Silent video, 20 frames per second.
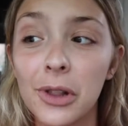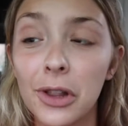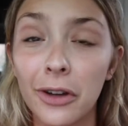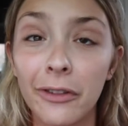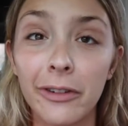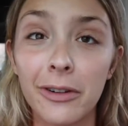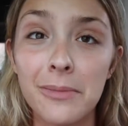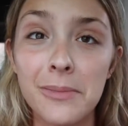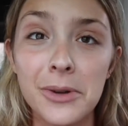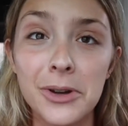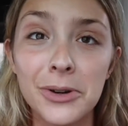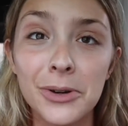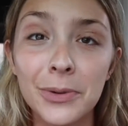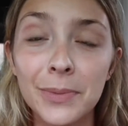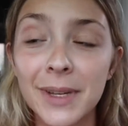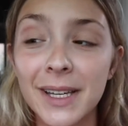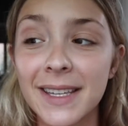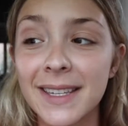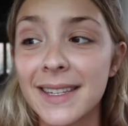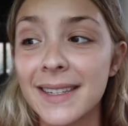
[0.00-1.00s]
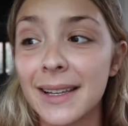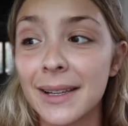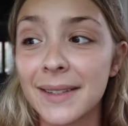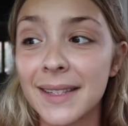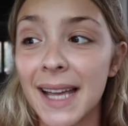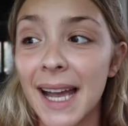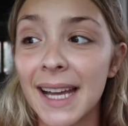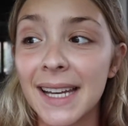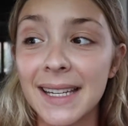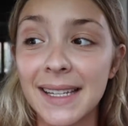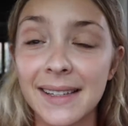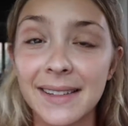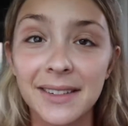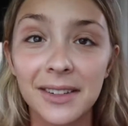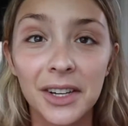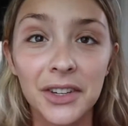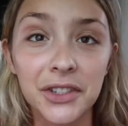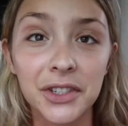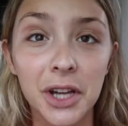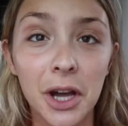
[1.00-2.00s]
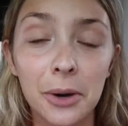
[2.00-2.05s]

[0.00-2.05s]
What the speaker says: look for Moo because he's outside and he still has a